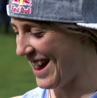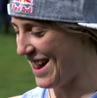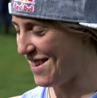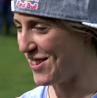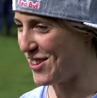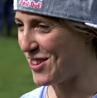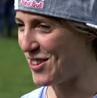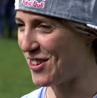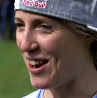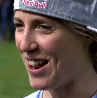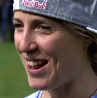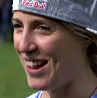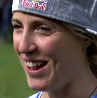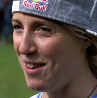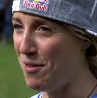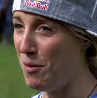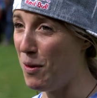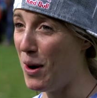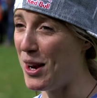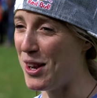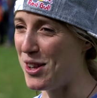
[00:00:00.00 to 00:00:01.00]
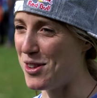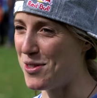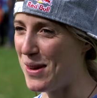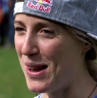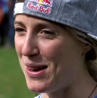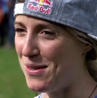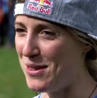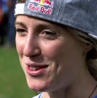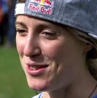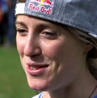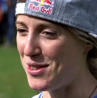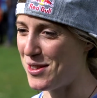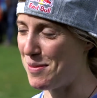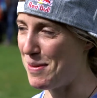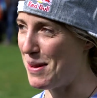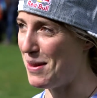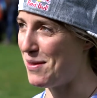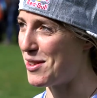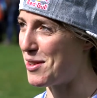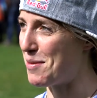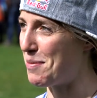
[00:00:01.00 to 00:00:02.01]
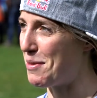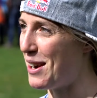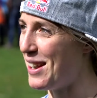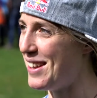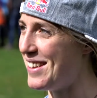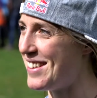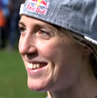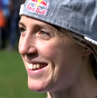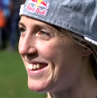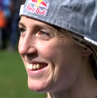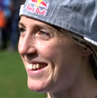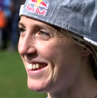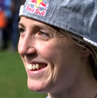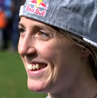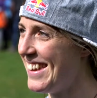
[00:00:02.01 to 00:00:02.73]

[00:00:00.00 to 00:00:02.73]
was all right. I won as well, which is a bit of a surprise. So